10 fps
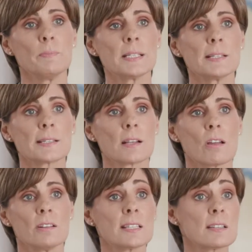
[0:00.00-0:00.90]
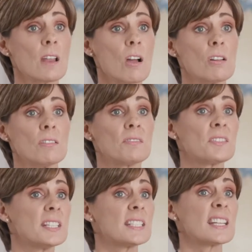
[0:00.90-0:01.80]
business loan is a loan
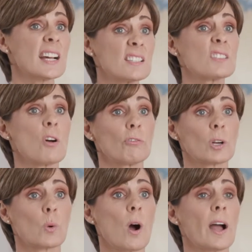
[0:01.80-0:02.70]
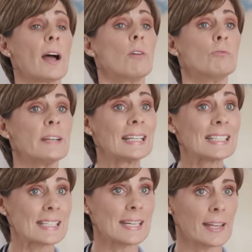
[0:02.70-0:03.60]
that does not require real
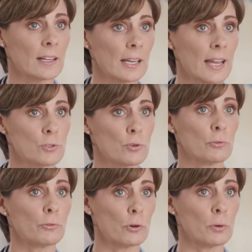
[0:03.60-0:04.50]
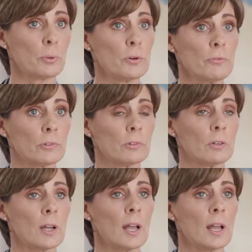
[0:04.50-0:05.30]
estate collateral for approval.